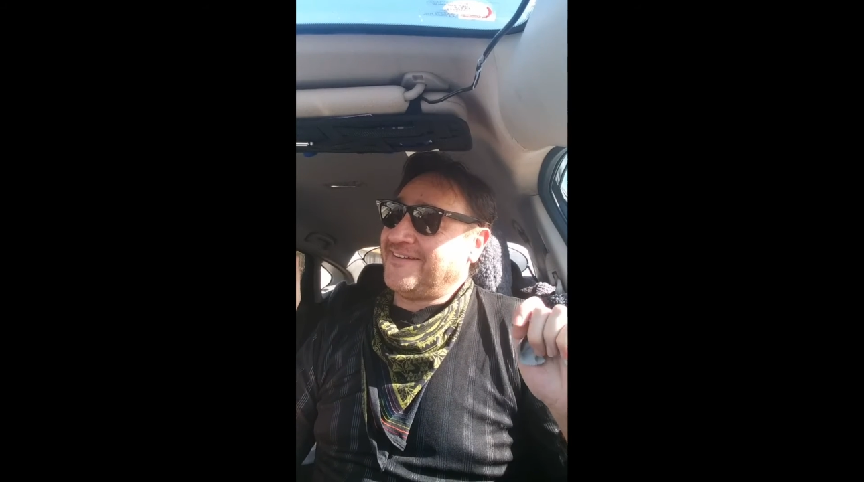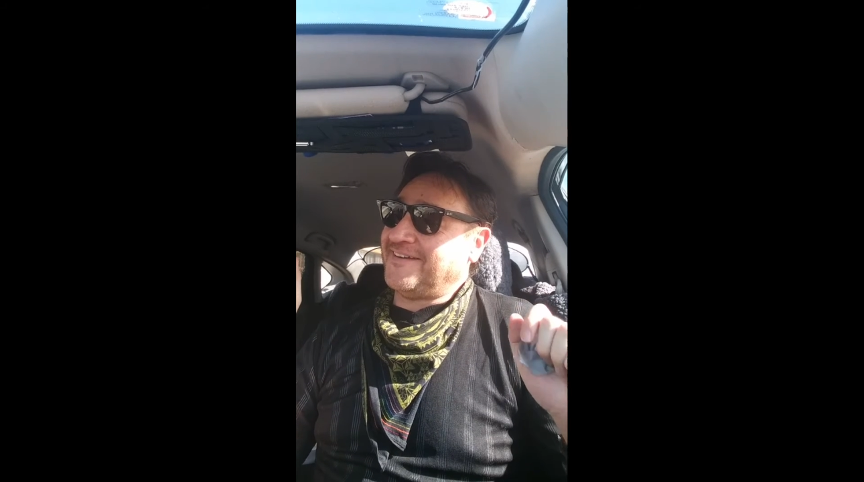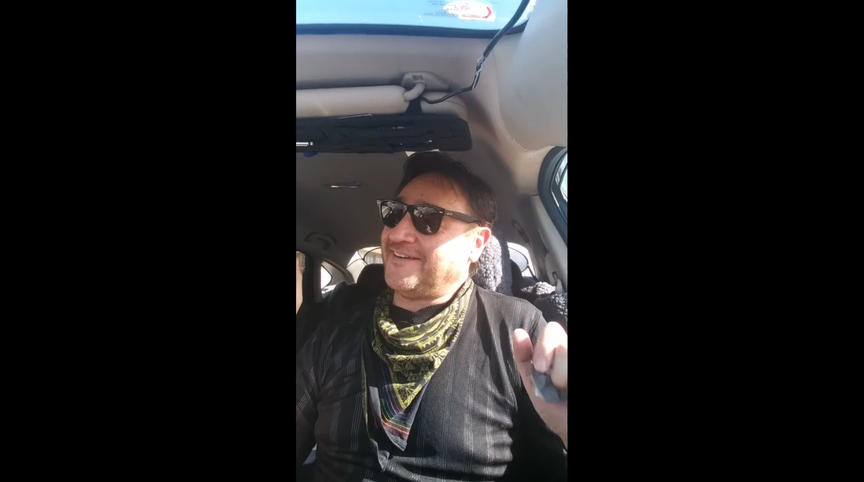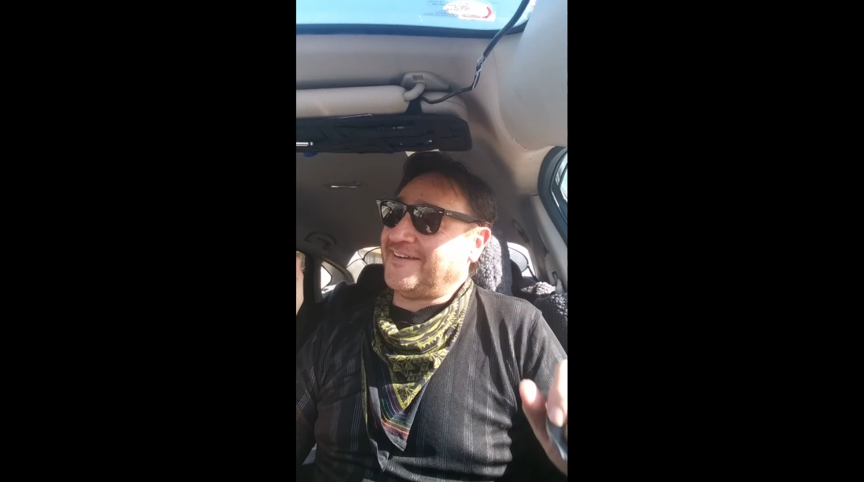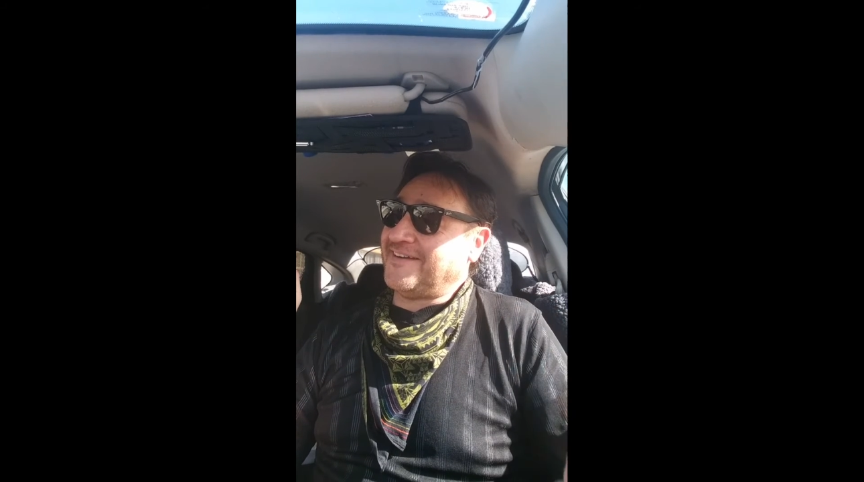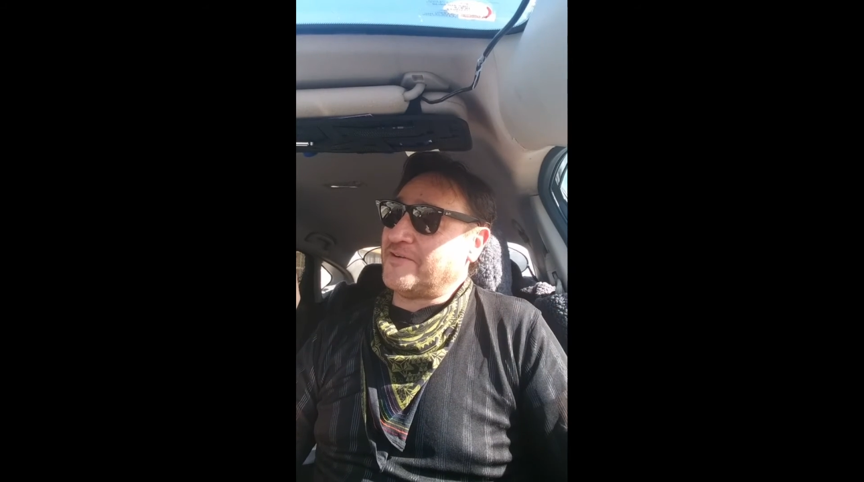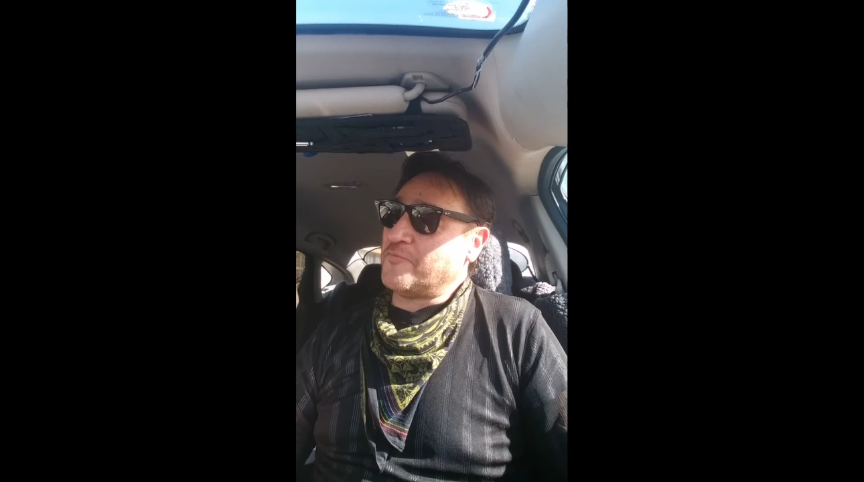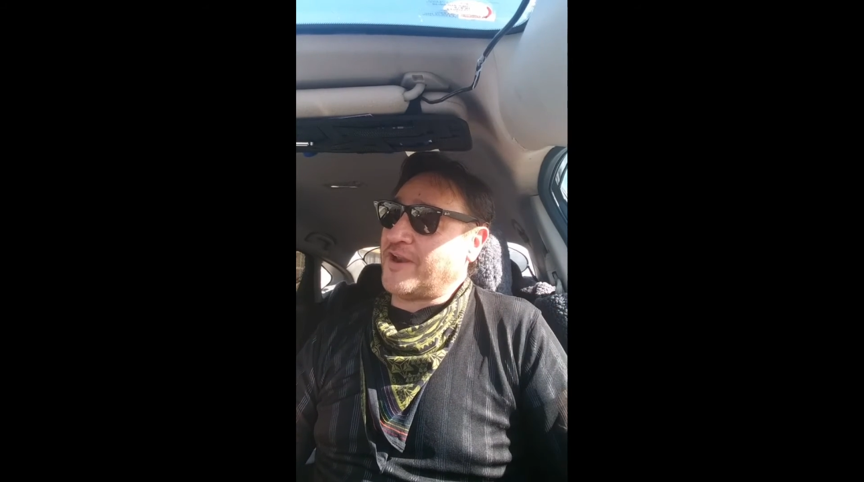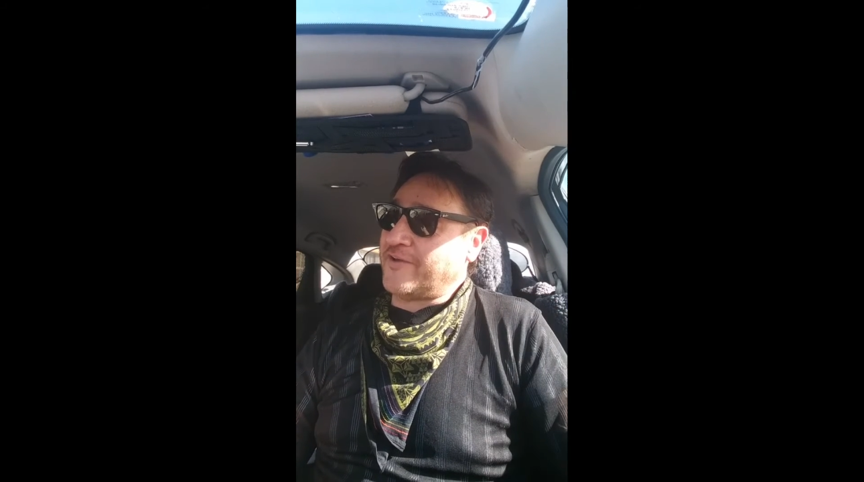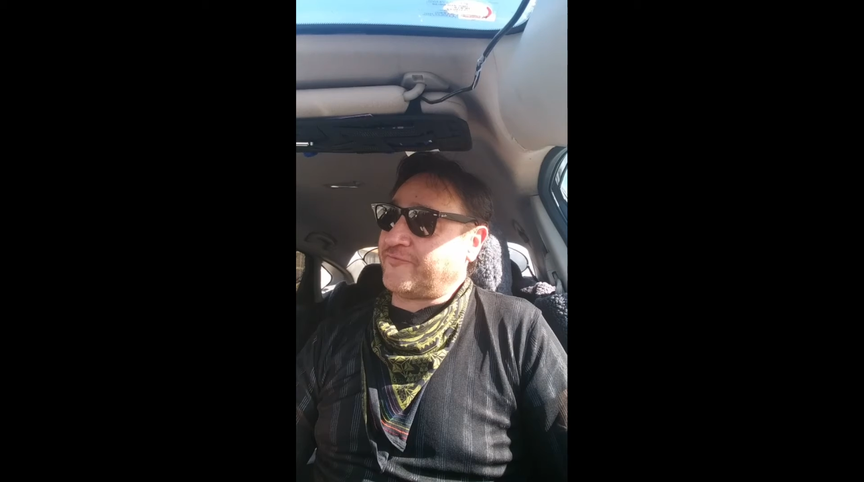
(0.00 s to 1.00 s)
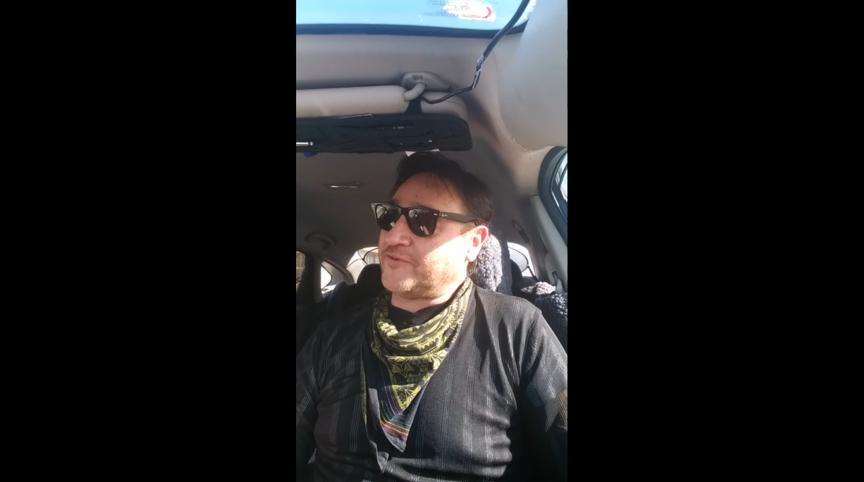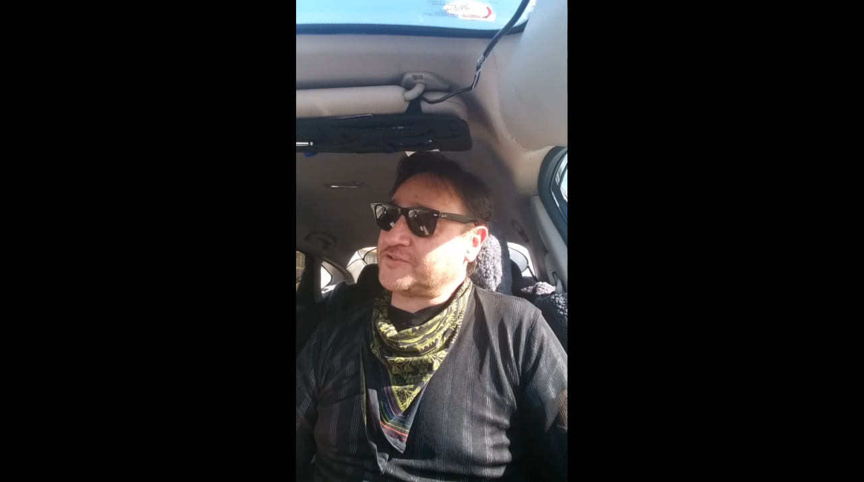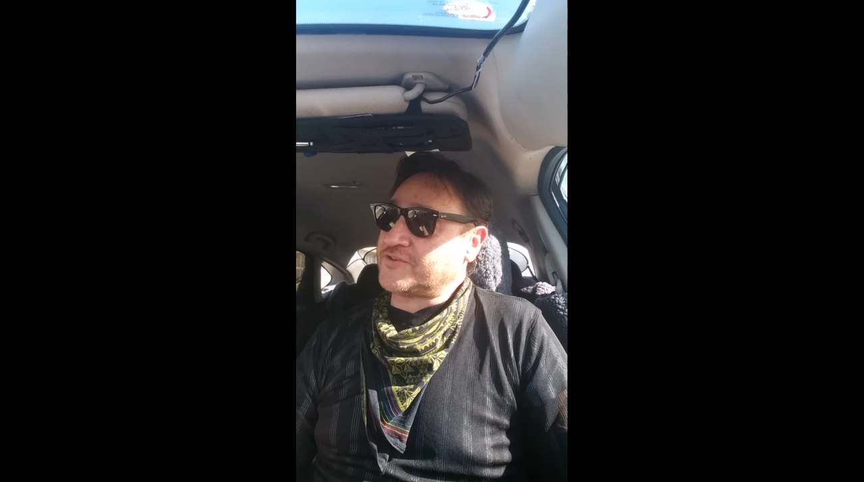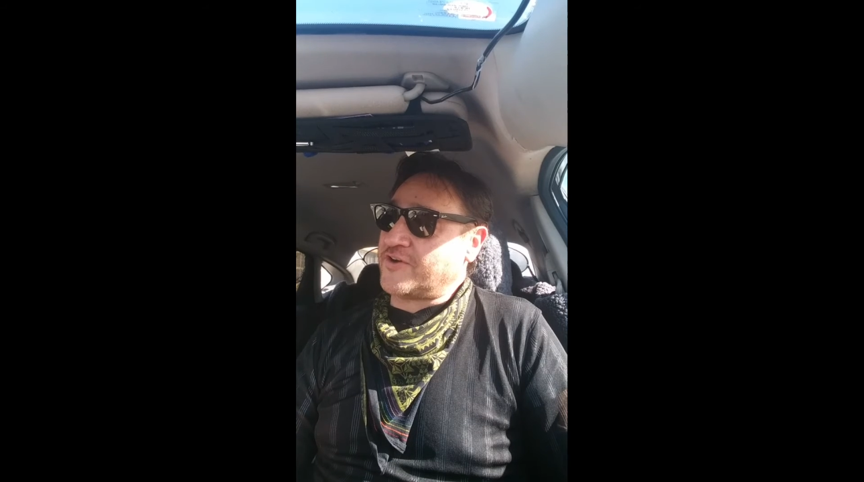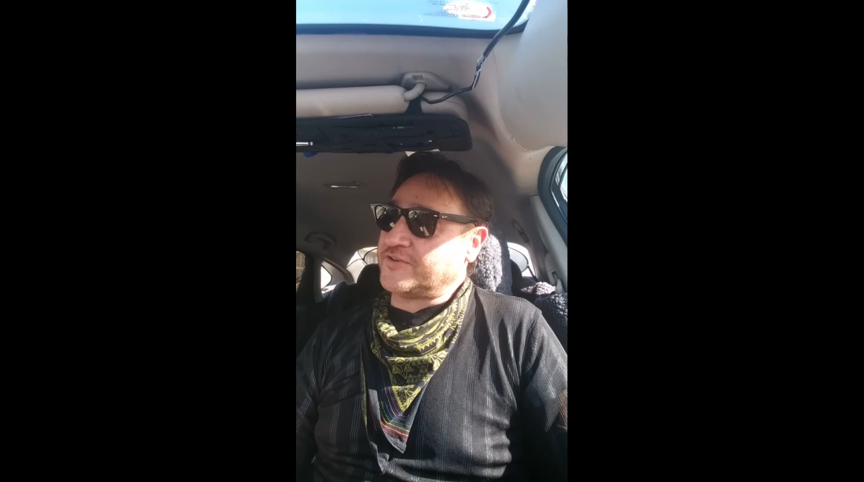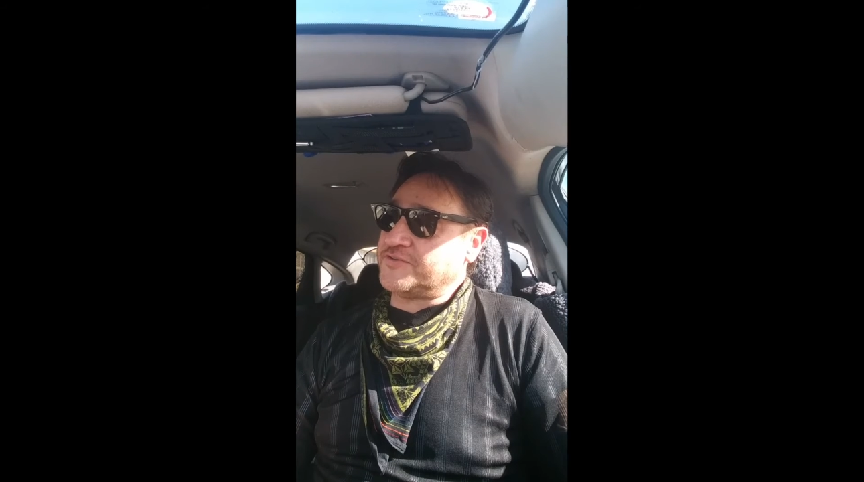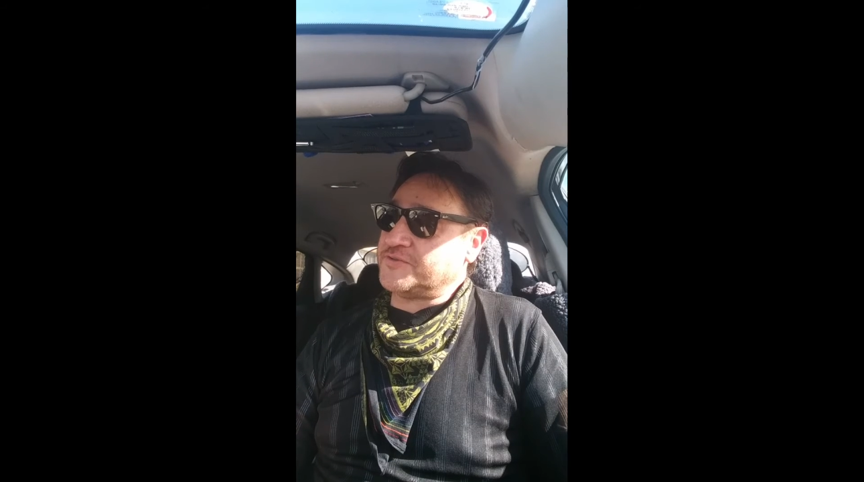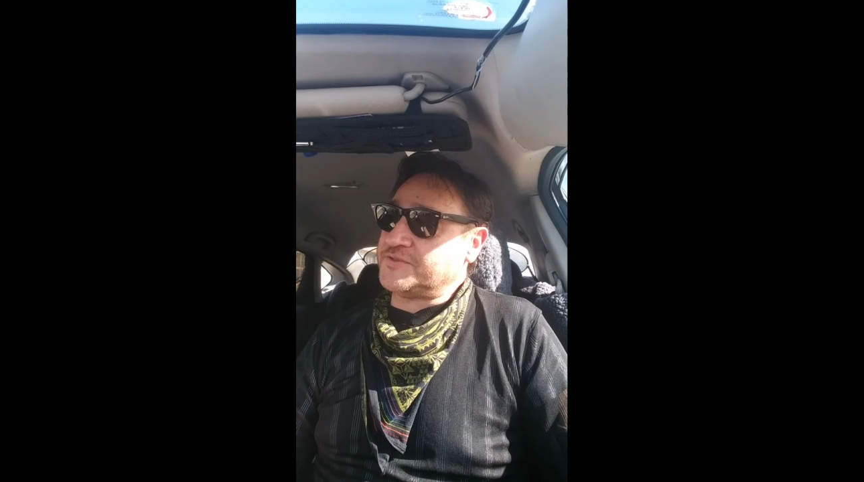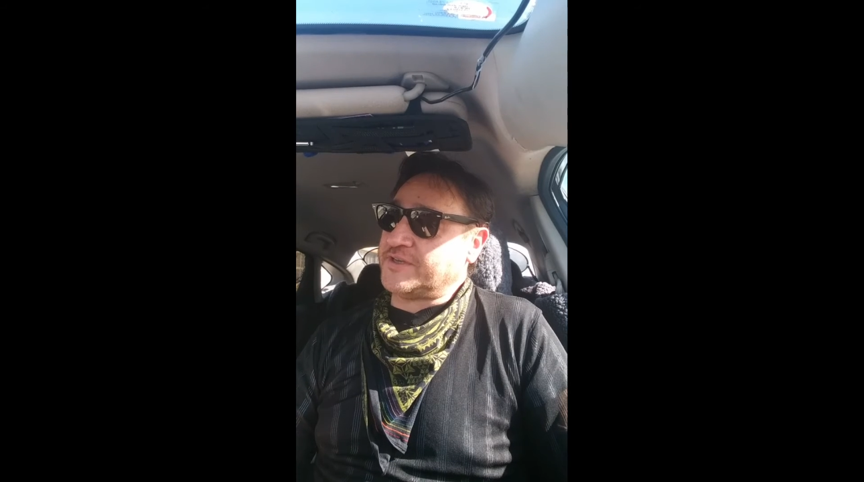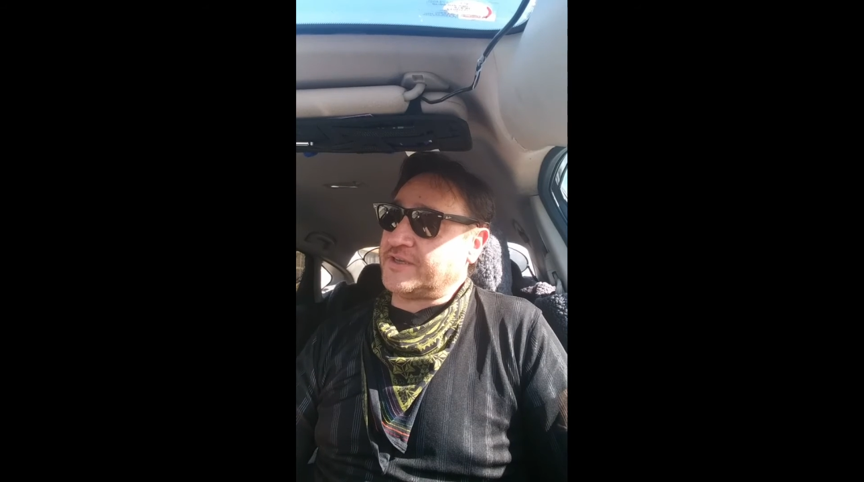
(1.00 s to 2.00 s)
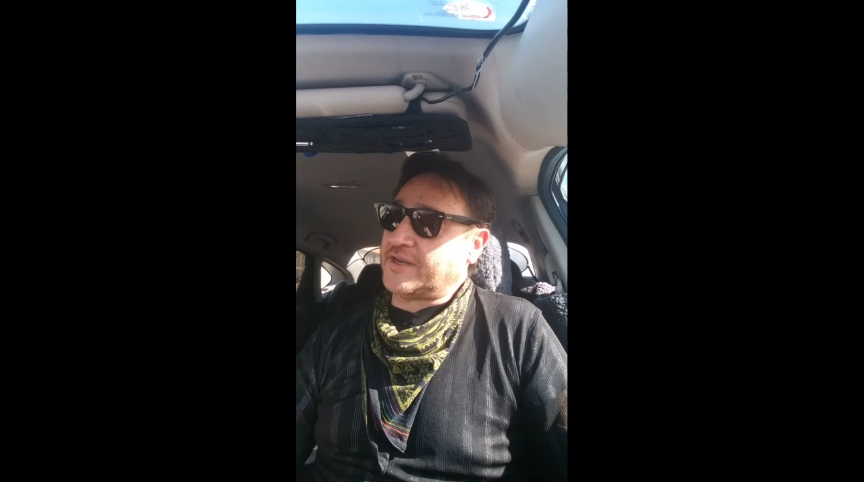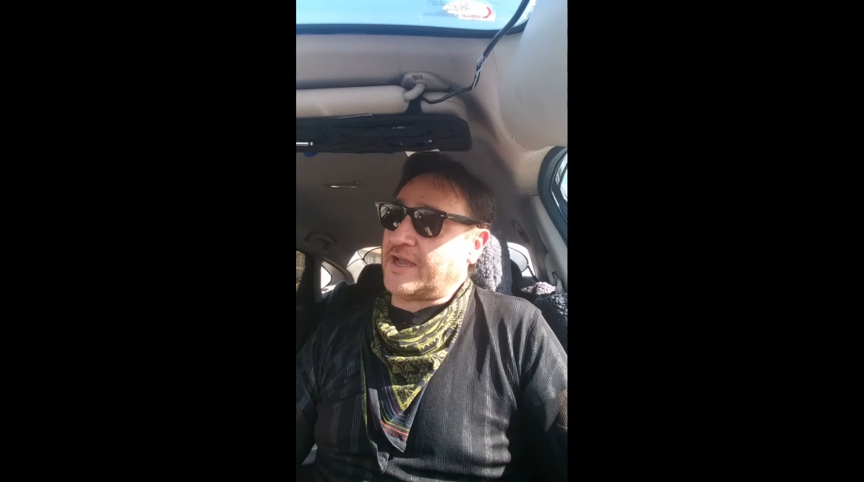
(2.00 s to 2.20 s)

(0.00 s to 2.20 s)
when I first started using it,